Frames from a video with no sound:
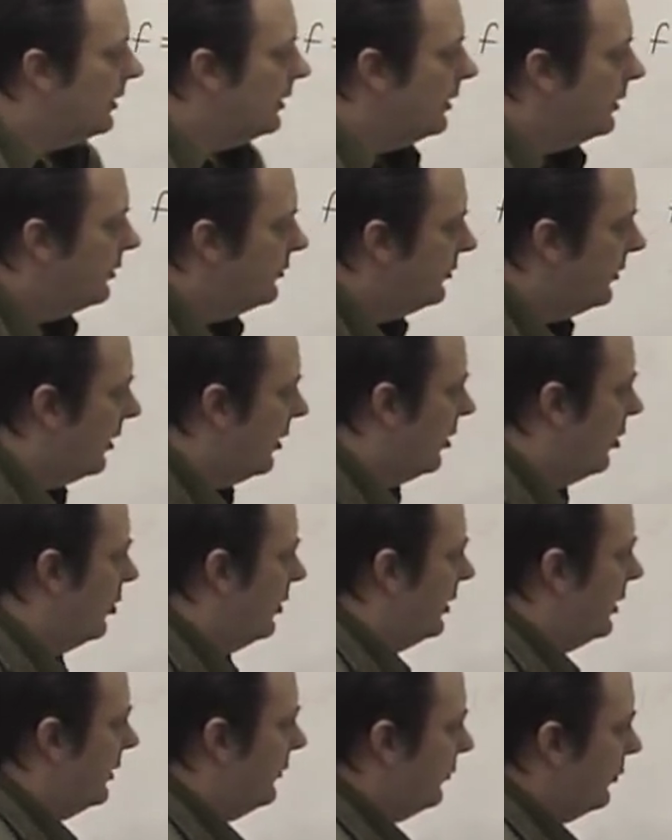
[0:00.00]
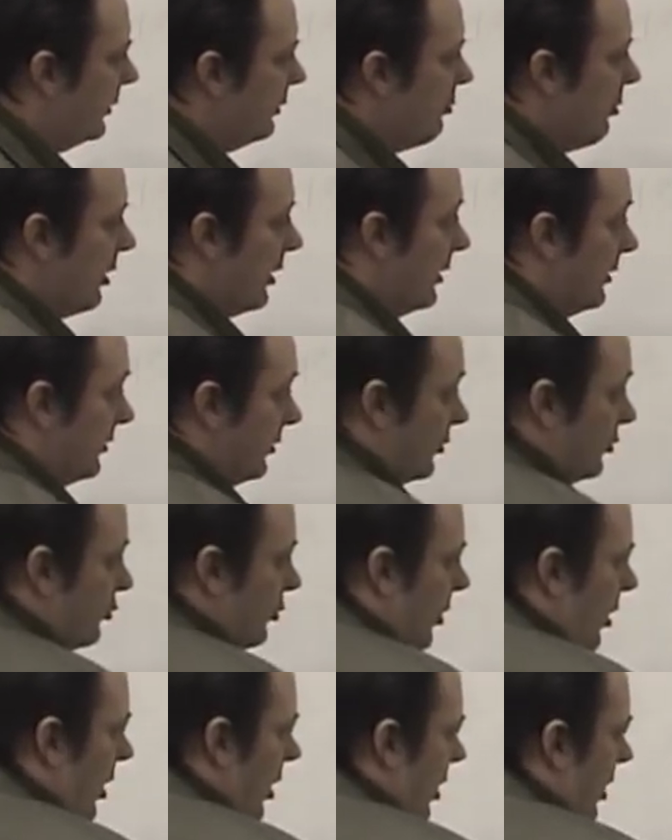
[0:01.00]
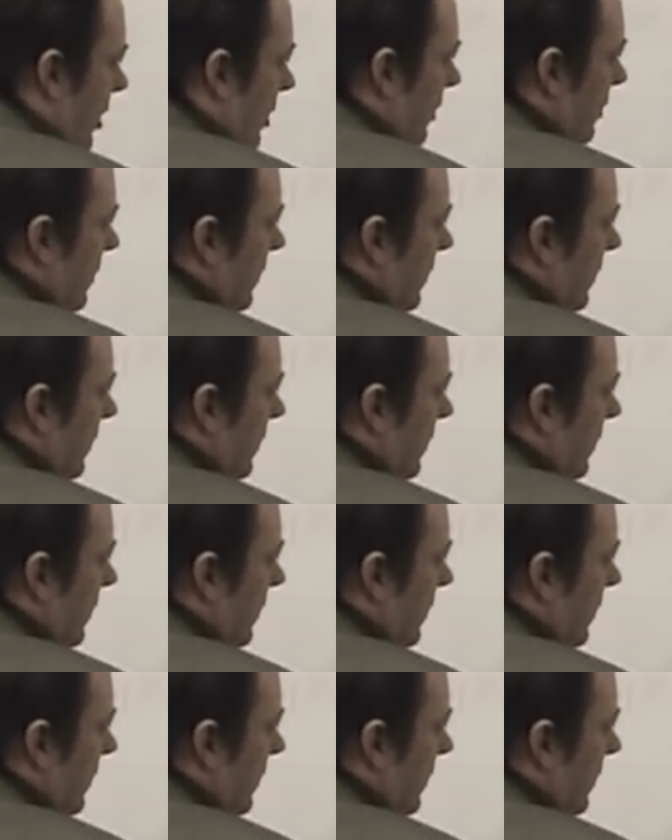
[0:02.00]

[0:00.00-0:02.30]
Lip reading: So if we wanted to draw